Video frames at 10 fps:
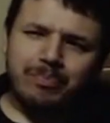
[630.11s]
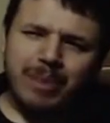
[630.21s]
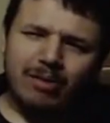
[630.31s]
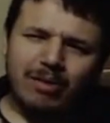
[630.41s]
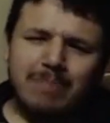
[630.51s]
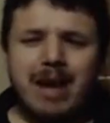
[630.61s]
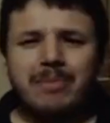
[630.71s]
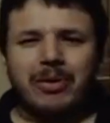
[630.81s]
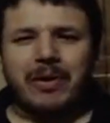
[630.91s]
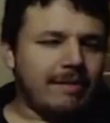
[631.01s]
But
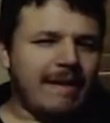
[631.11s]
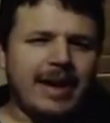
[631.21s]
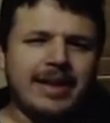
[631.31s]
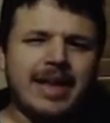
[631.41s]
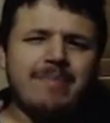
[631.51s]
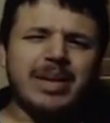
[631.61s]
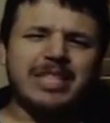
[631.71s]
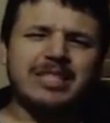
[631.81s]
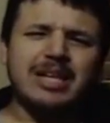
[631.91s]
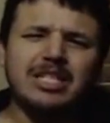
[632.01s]
remember, in
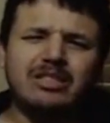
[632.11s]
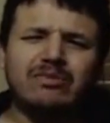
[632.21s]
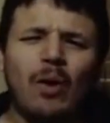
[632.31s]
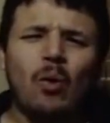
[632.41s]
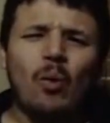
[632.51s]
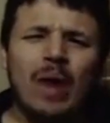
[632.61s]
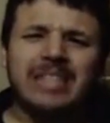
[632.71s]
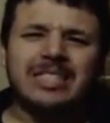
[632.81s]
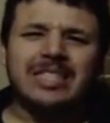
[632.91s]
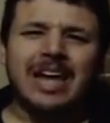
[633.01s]
NBC's full
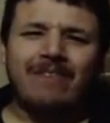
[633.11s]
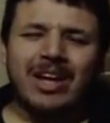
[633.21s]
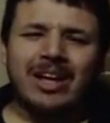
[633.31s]
wisdom,